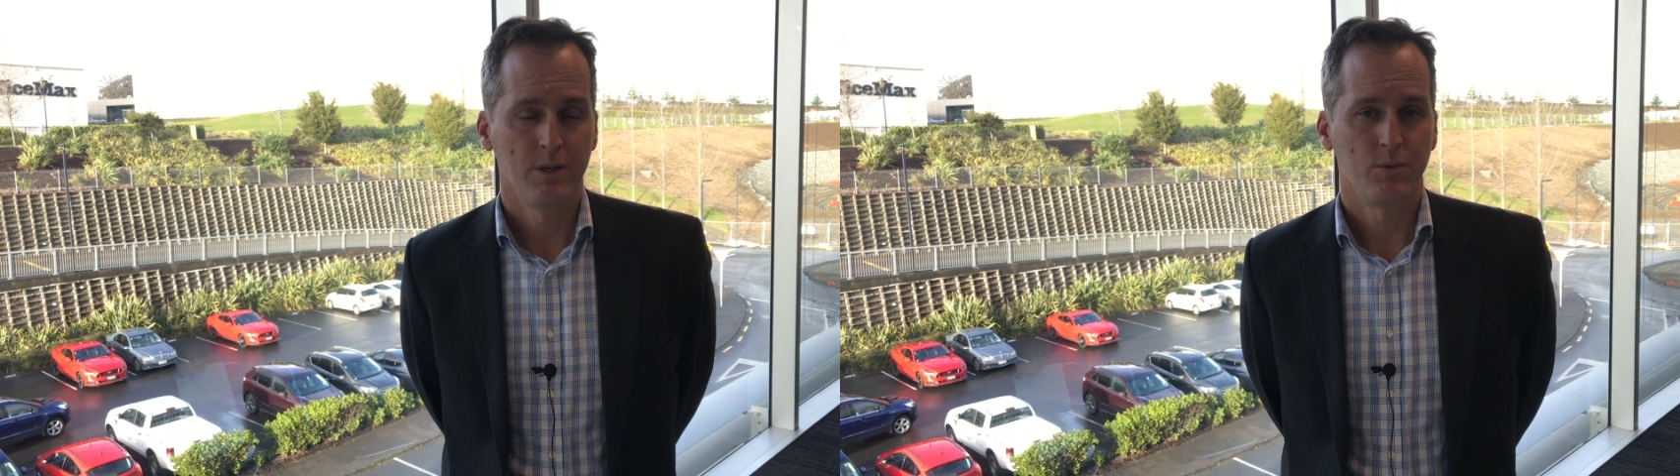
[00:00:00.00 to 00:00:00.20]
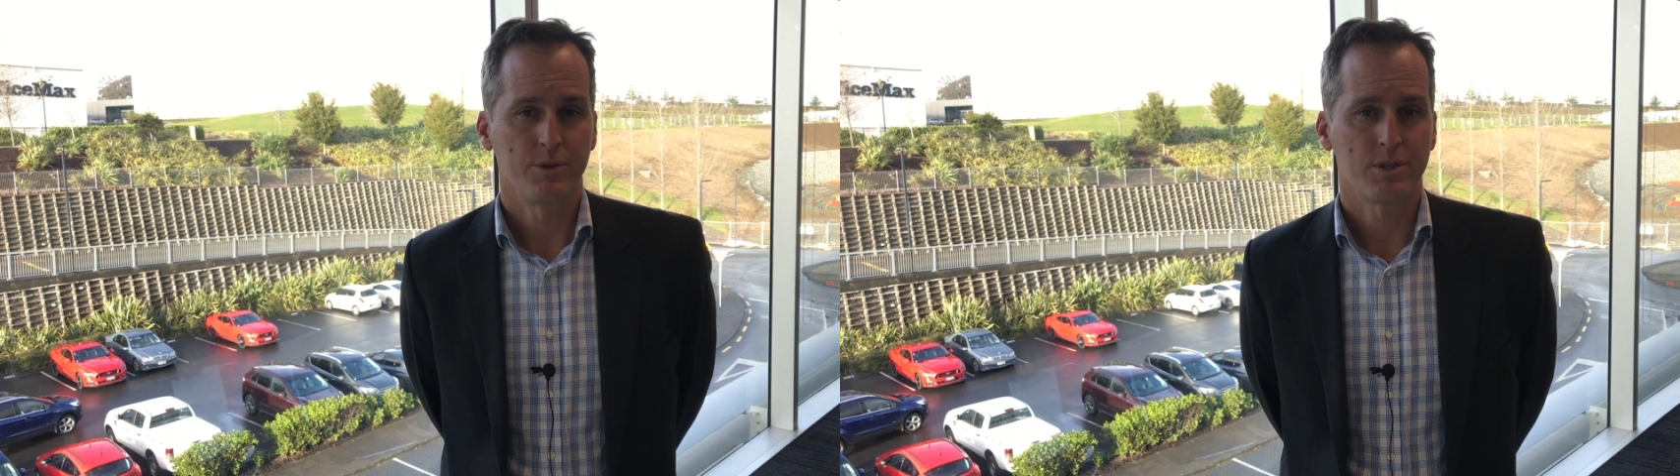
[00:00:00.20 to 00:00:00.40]

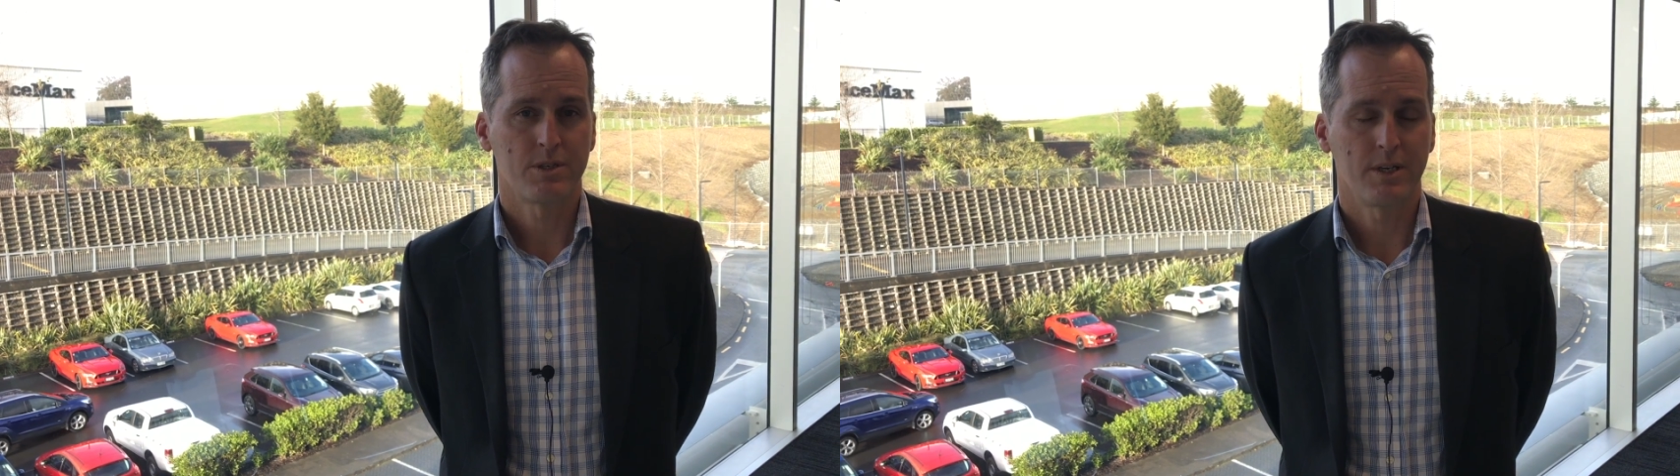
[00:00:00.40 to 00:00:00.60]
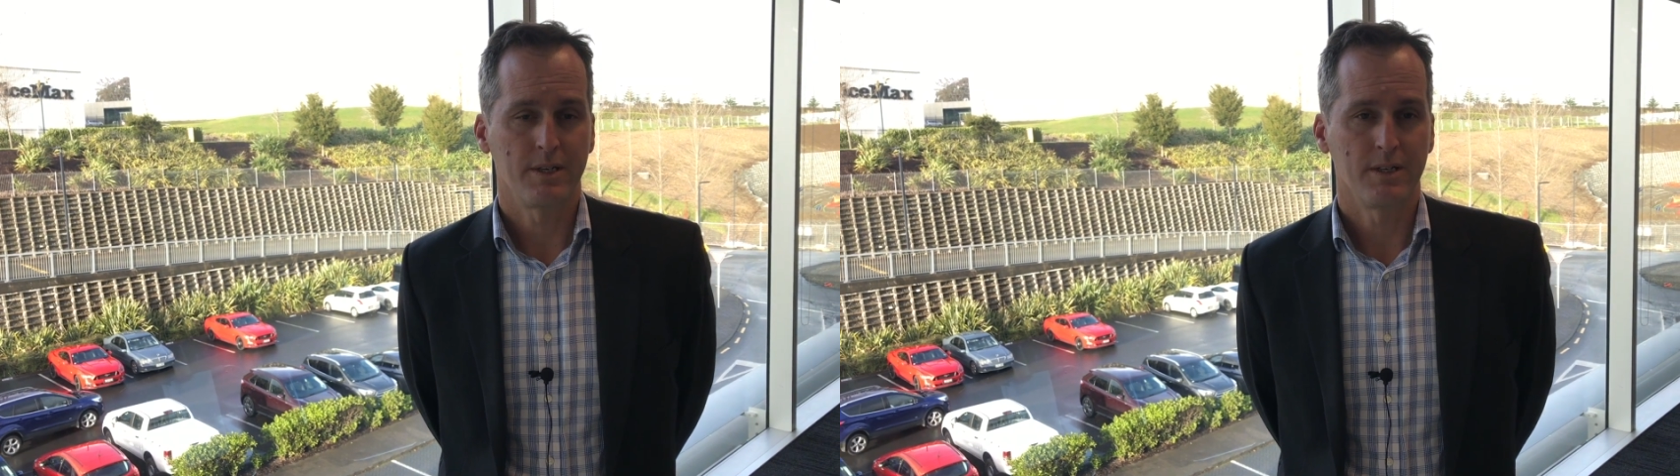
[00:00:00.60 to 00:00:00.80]
which is
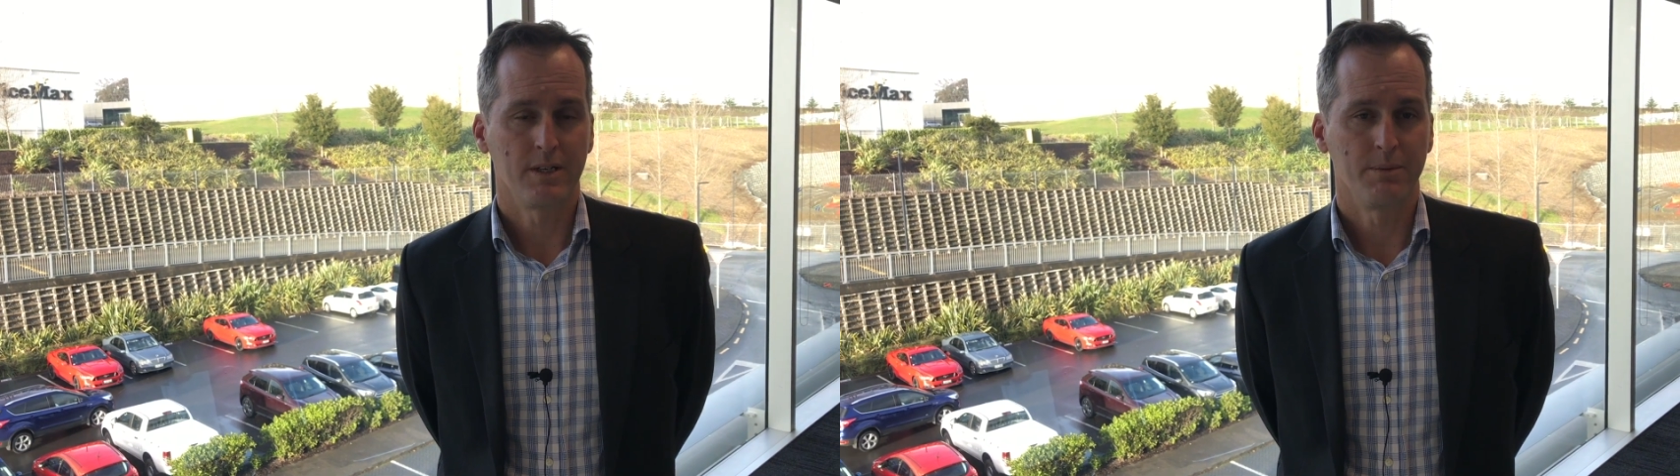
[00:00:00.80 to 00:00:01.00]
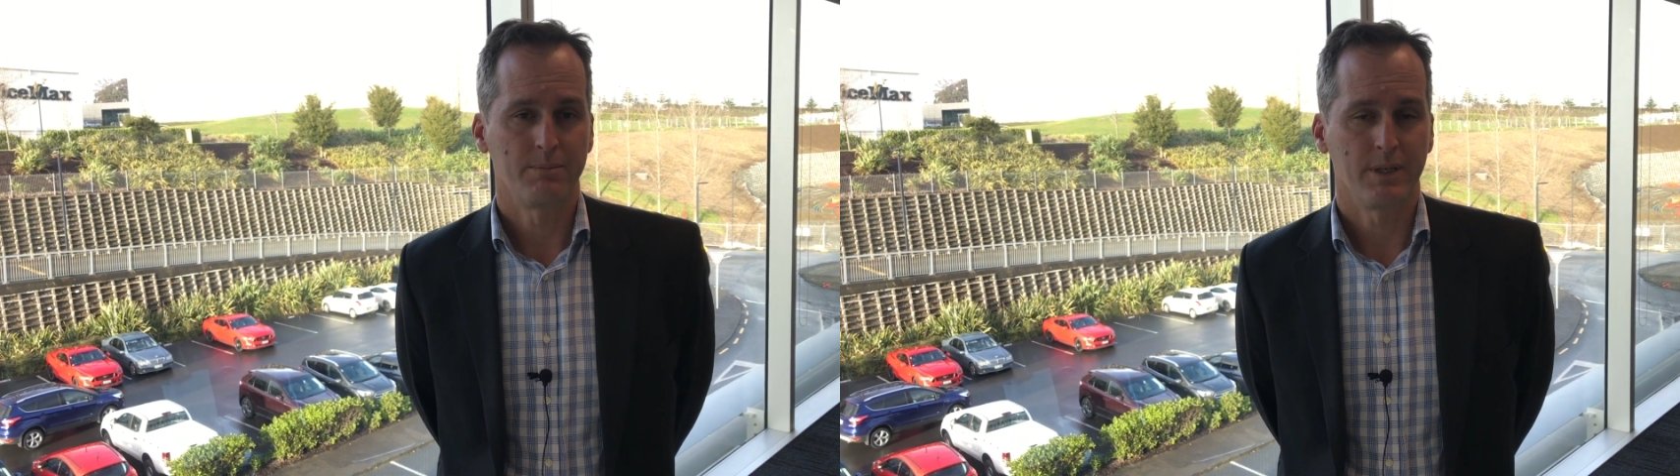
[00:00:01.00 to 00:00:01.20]
setting
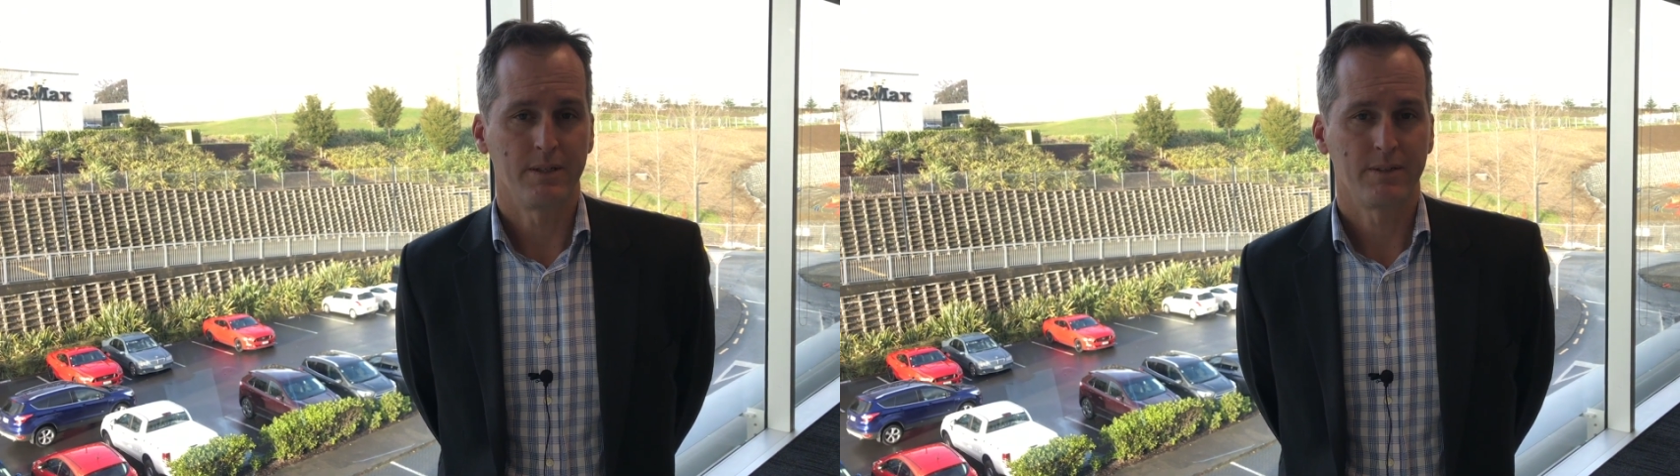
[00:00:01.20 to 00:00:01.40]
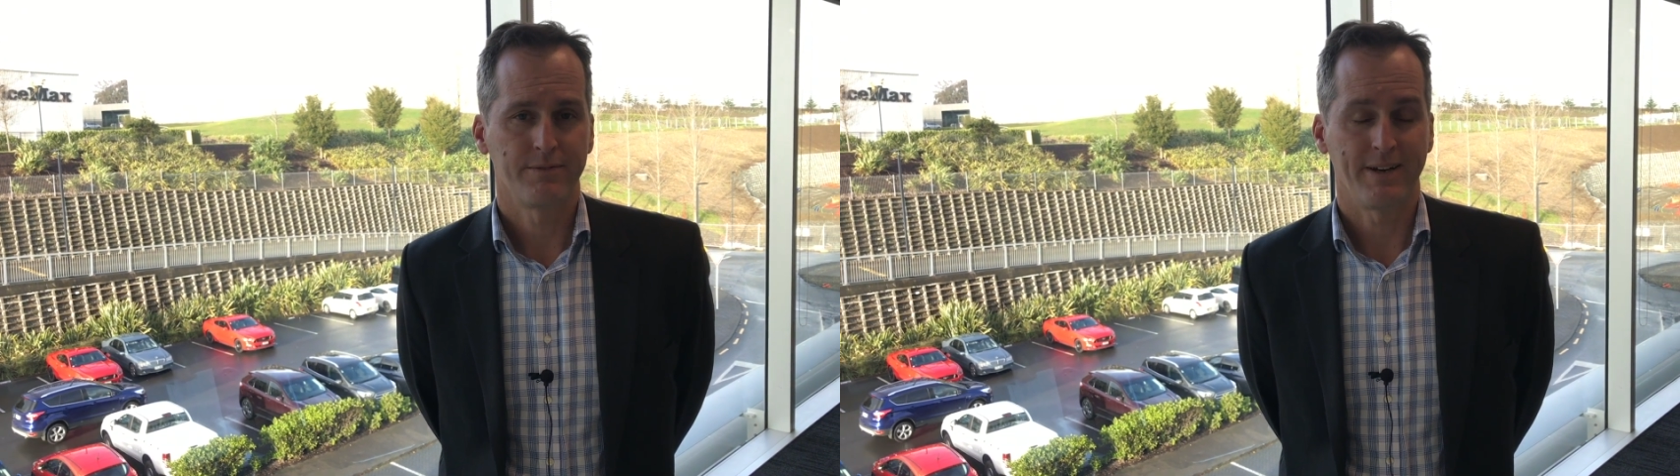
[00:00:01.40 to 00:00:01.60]
up